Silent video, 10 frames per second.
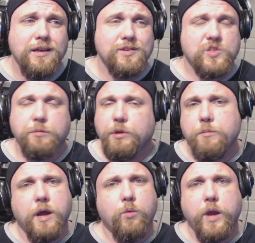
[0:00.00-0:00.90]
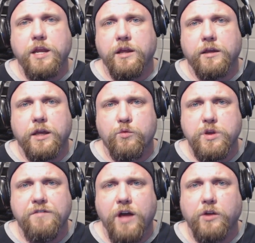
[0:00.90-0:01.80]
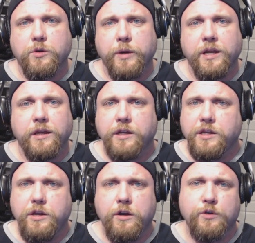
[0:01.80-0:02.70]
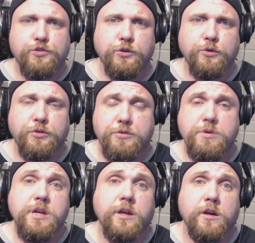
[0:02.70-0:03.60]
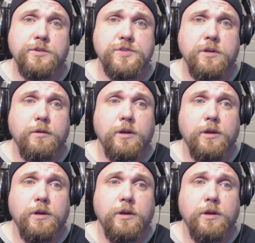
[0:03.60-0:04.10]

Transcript: simply by waiting and reevaluating in a year, two, three years,